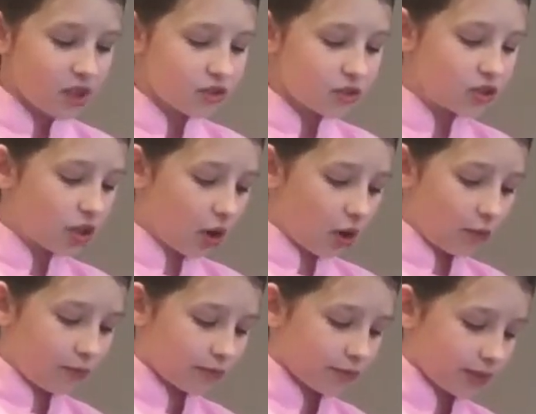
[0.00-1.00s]
So,
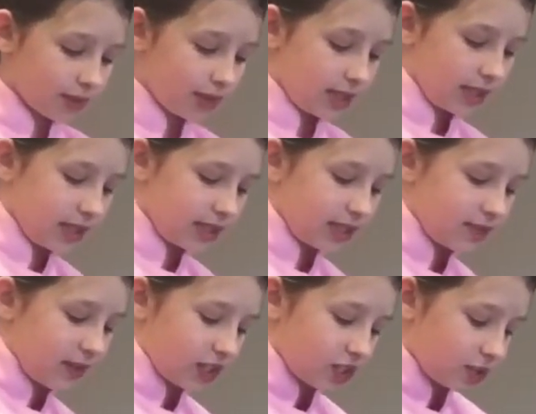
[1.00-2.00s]
I'm going to get these
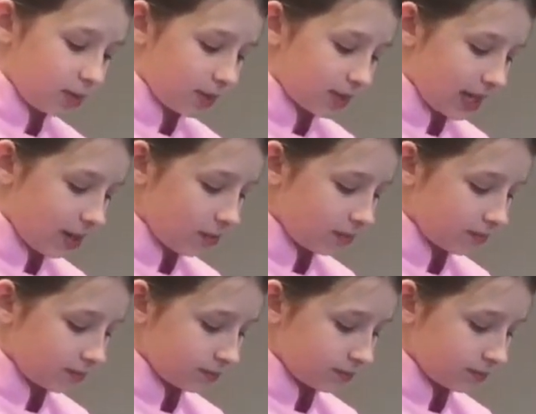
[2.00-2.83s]
vegetables out.